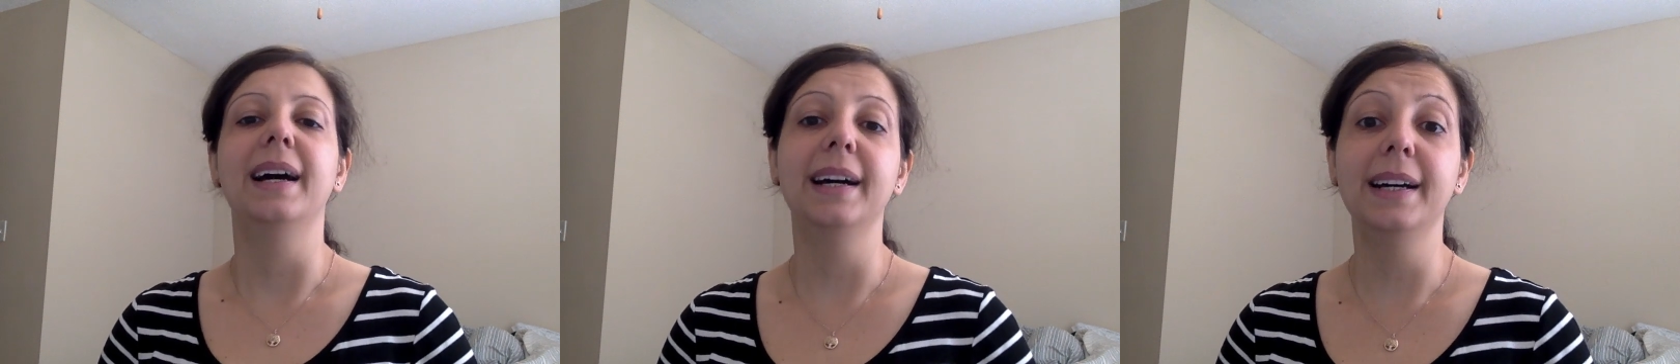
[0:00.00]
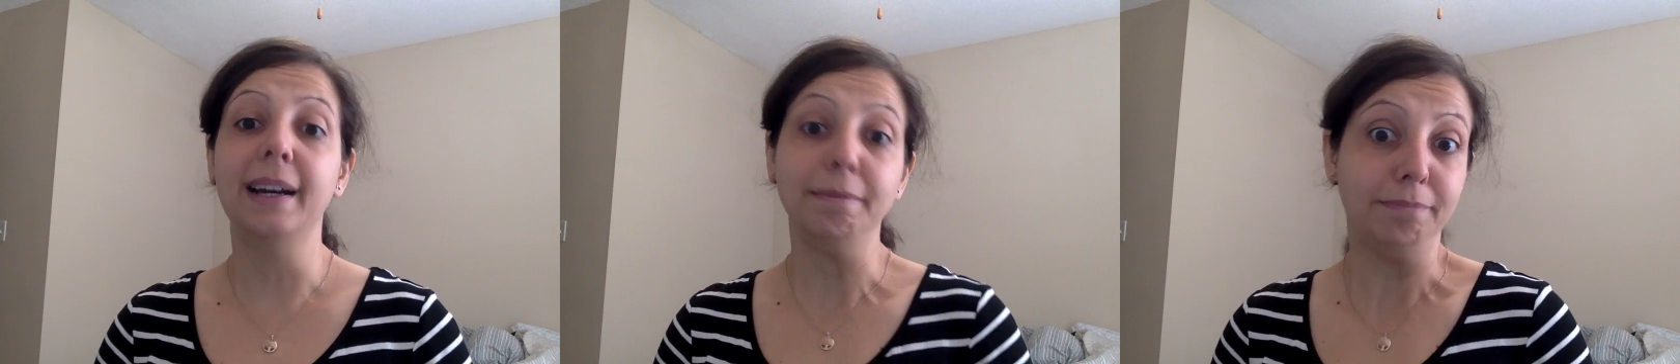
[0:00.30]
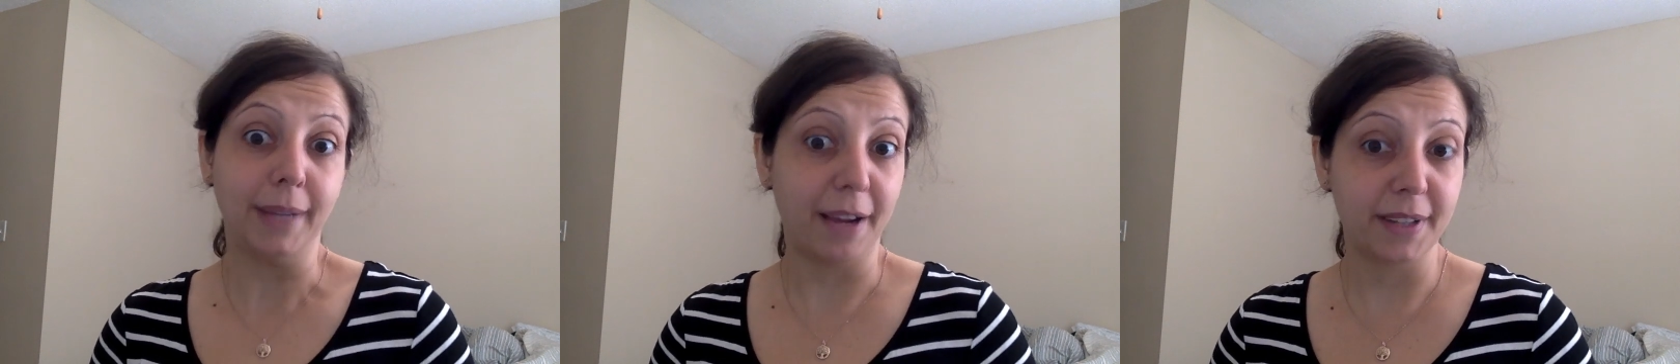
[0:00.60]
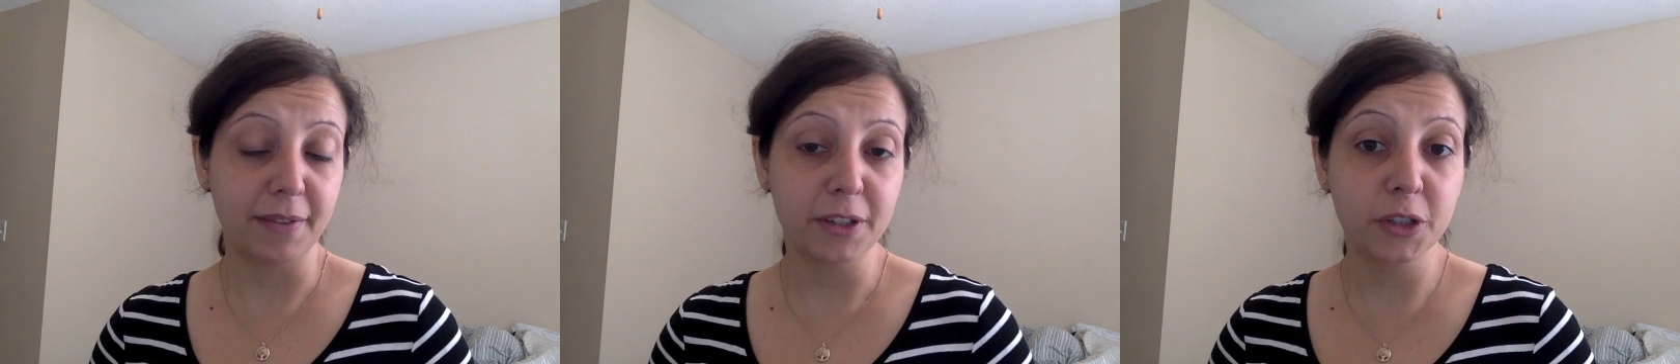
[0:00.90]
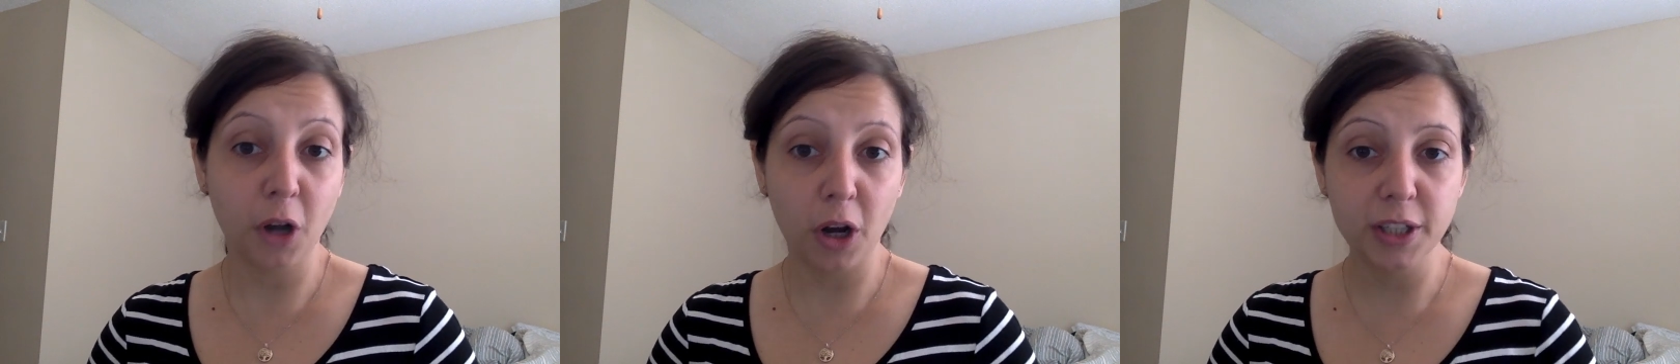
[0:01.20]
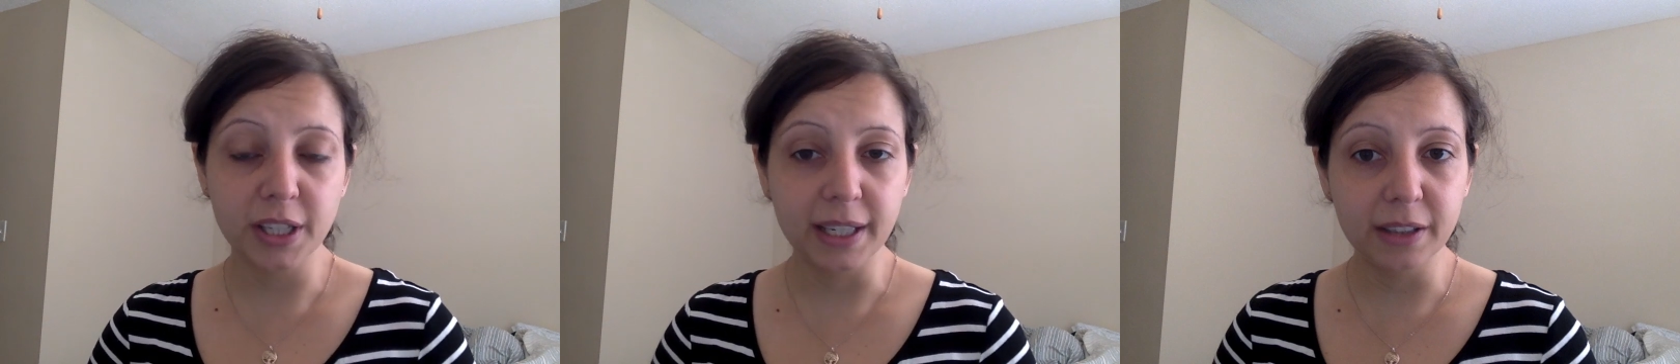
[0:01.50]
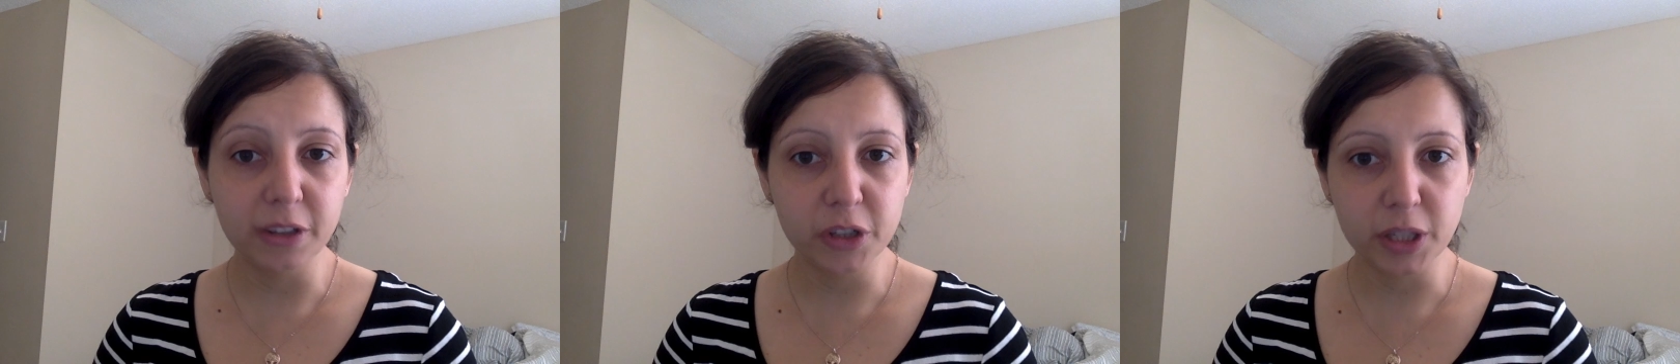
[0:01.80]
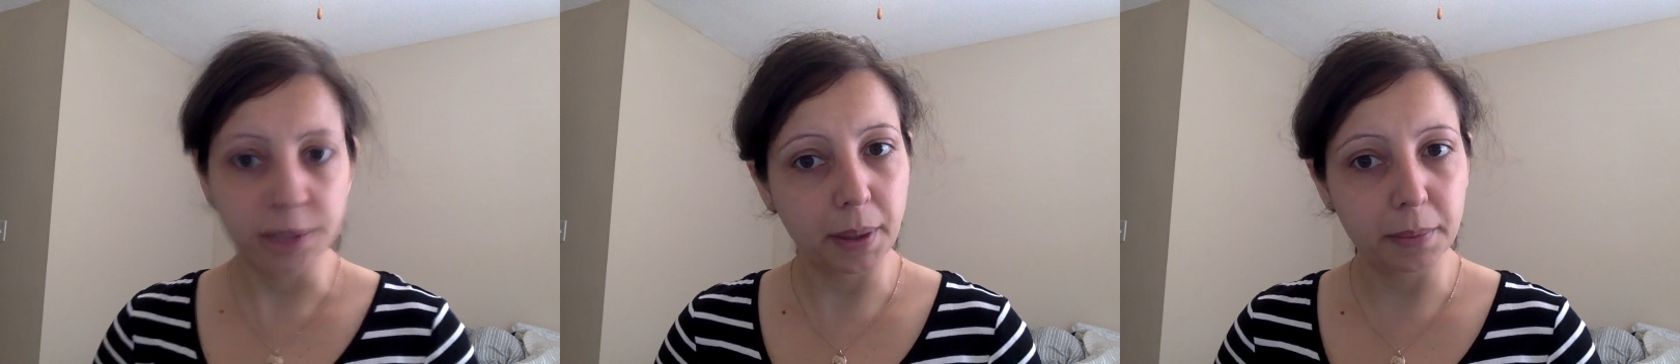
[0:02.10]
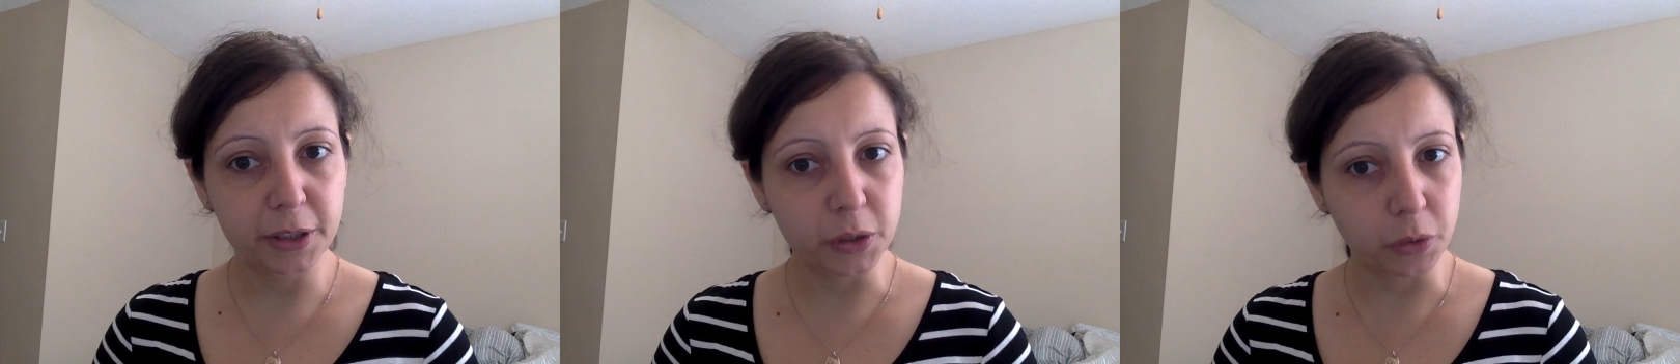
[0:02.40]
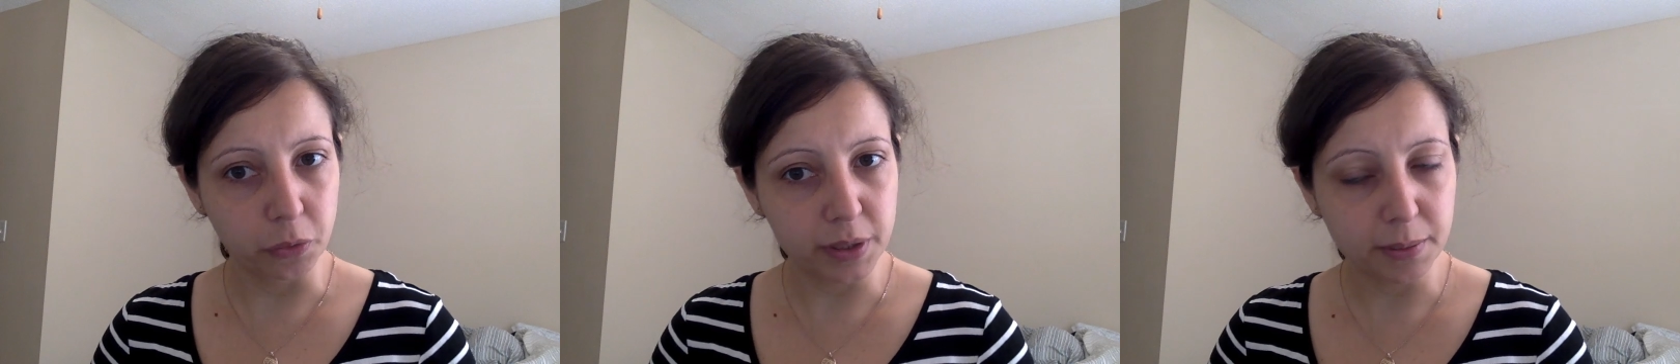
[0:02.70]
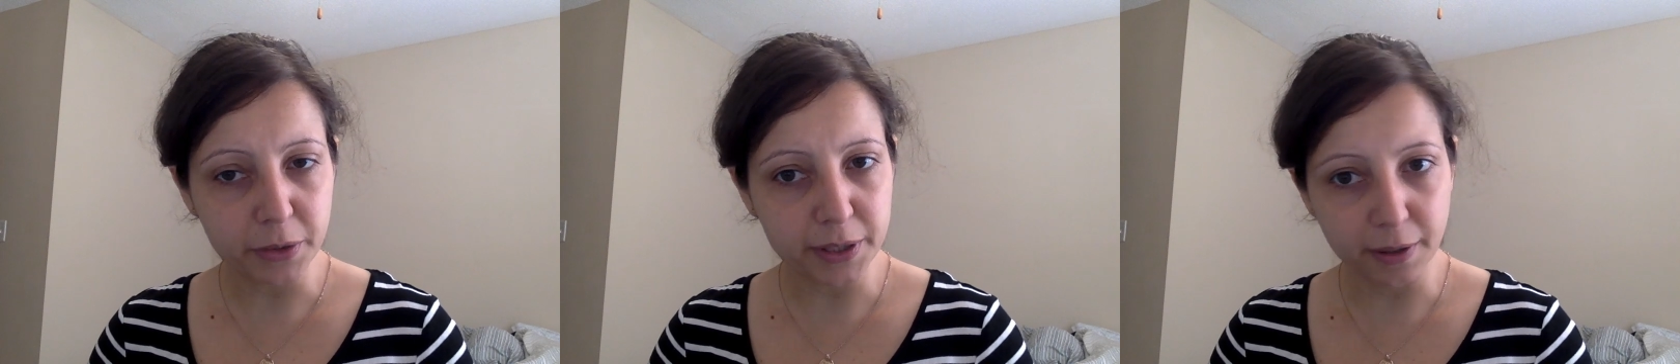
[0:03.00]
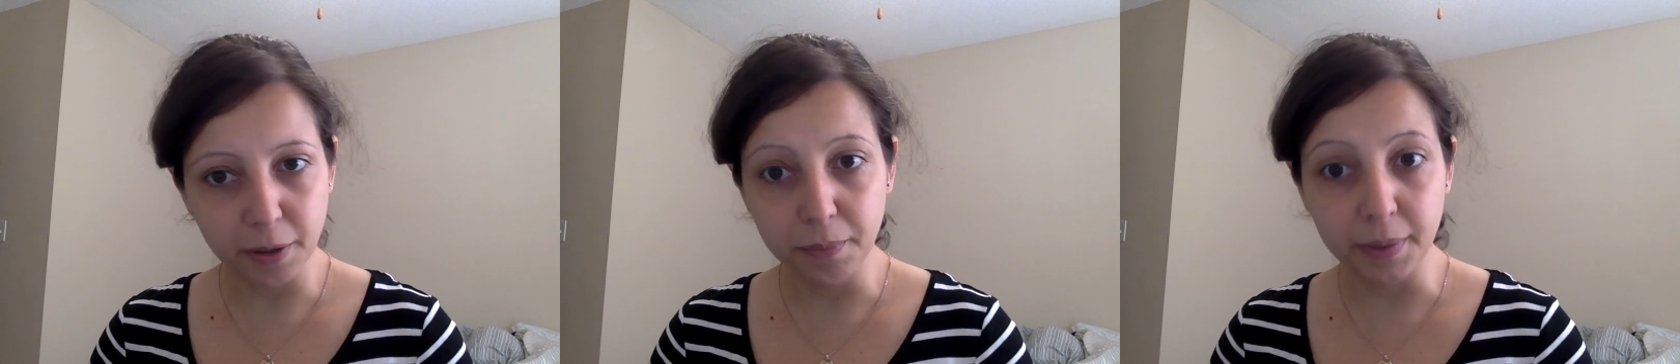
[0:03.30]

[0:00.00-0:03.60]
Uh, I've never taught English in public schools in Brazil,